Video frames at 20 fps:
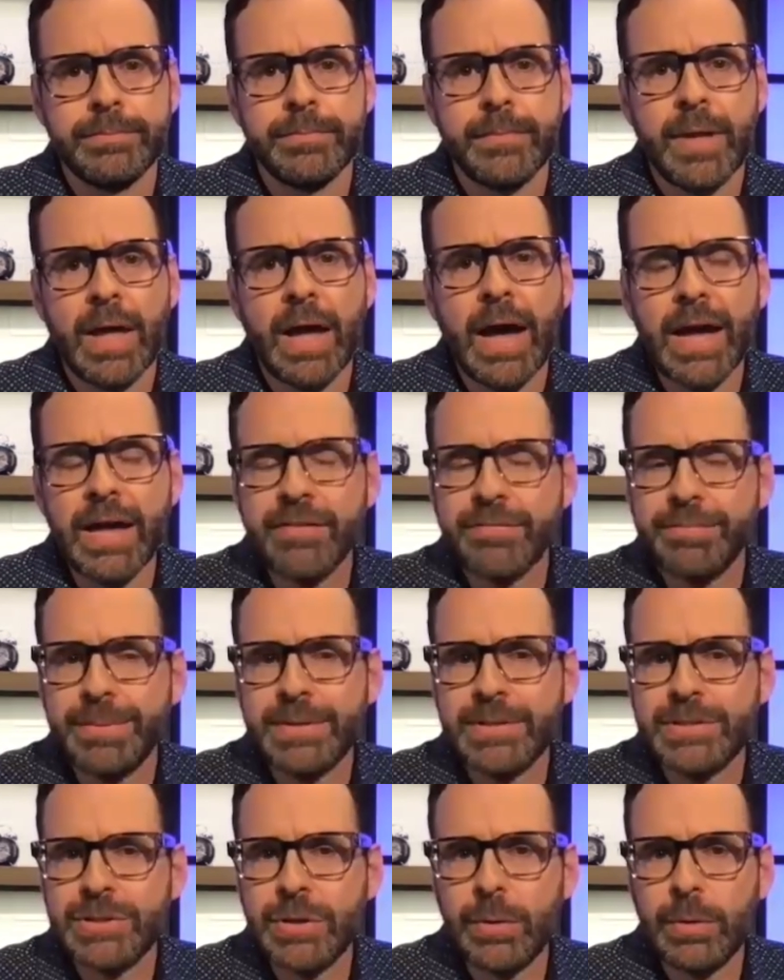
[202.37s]
I have been
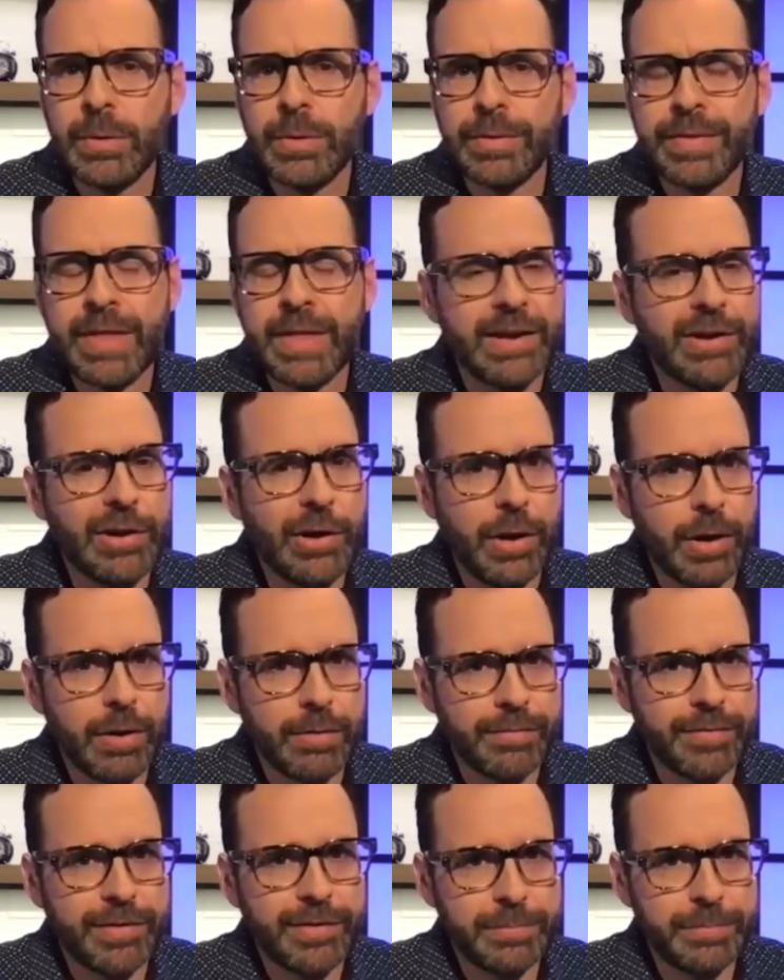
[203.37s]
told that
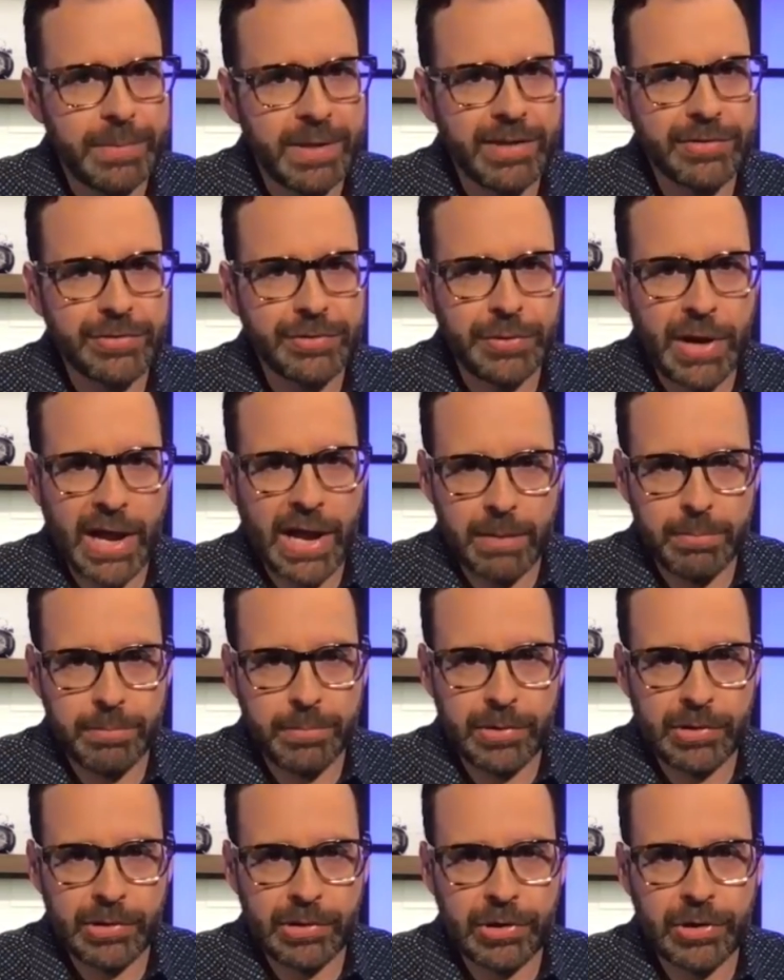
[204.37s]
Harvey's makes your
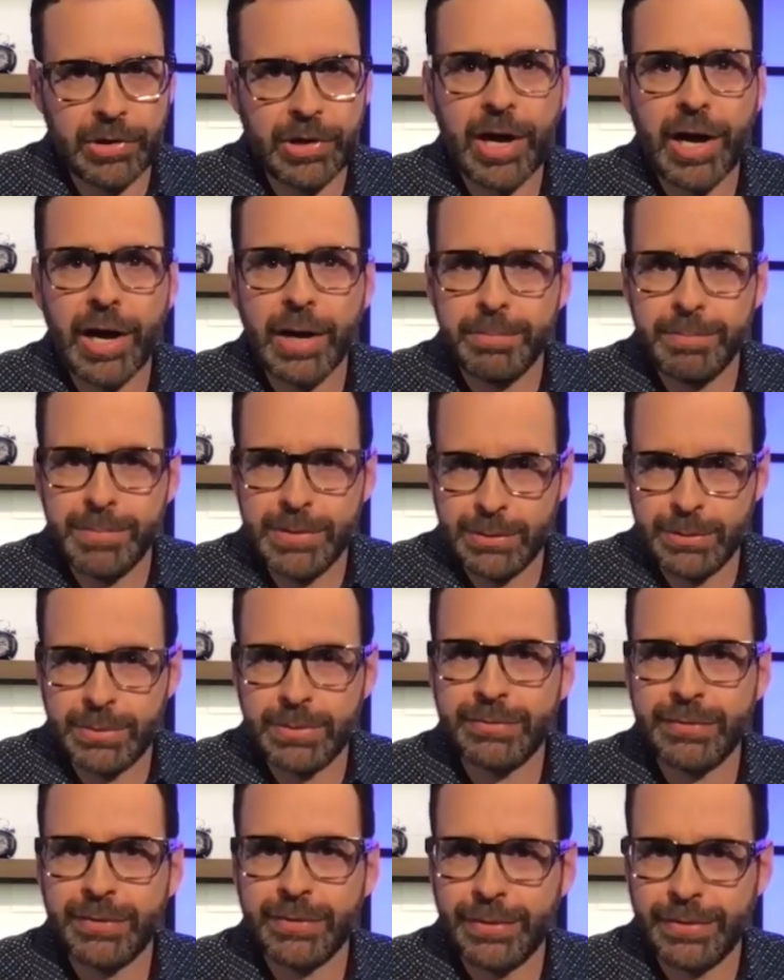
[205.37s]
hamburger a
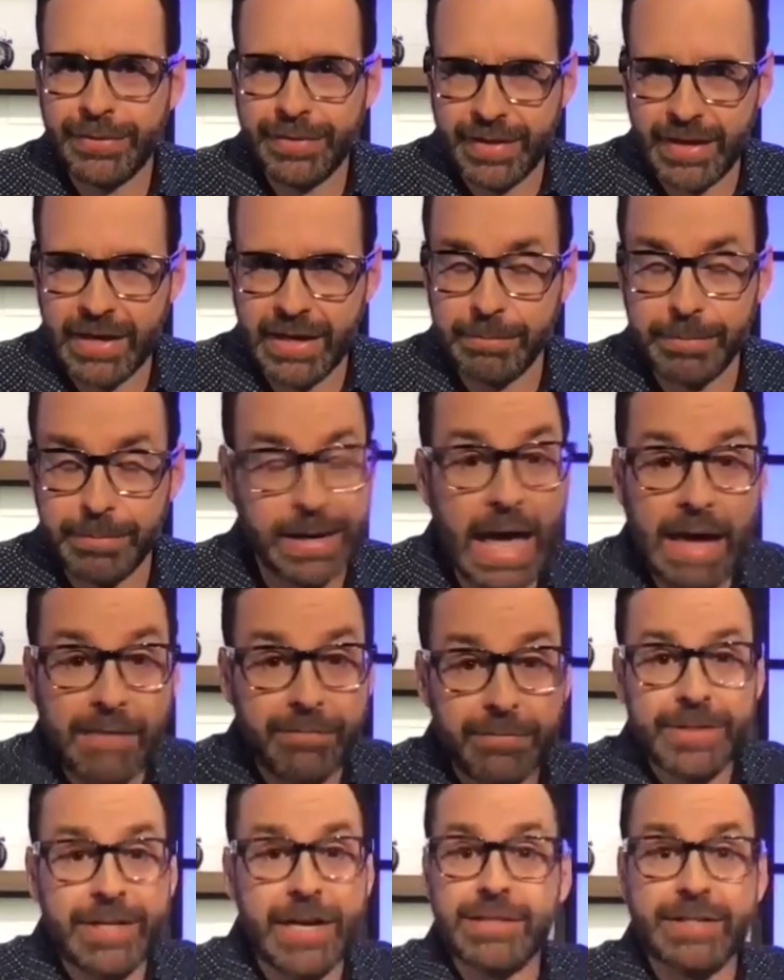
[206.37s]
beautiful thing, but
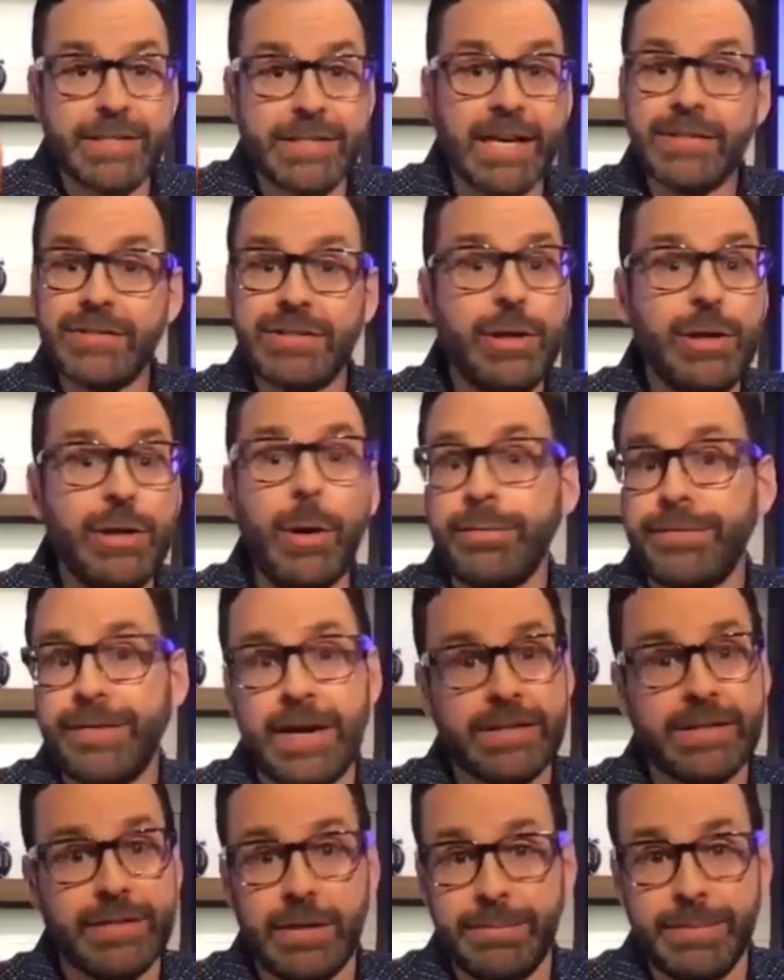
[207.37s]
advertising has no
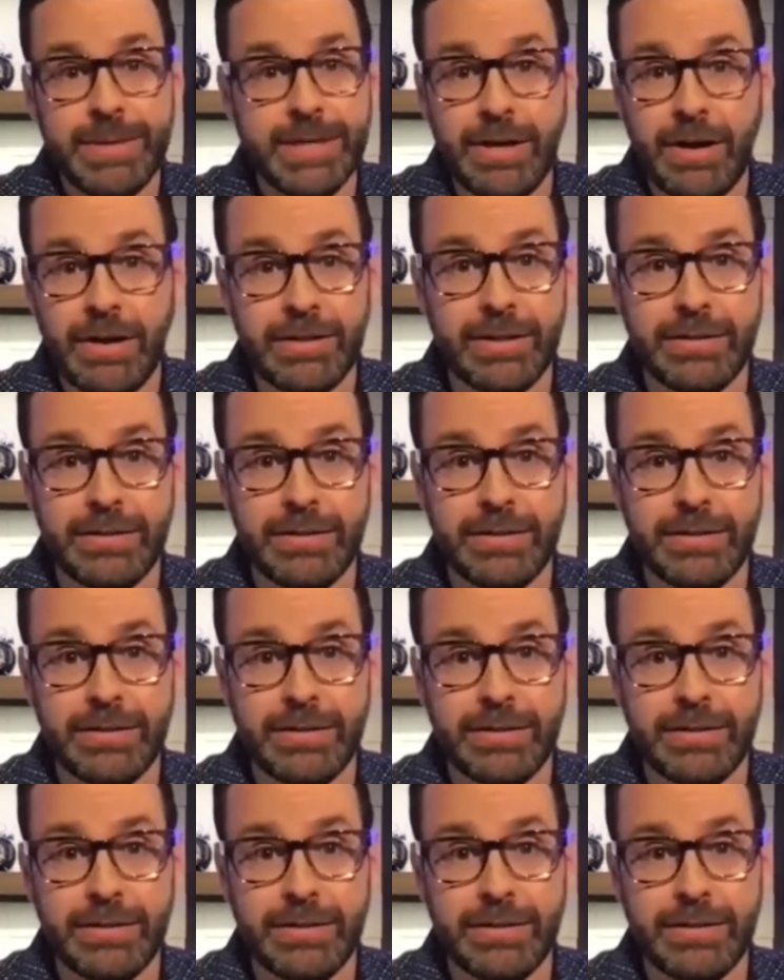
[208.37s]
effect on me, Carla.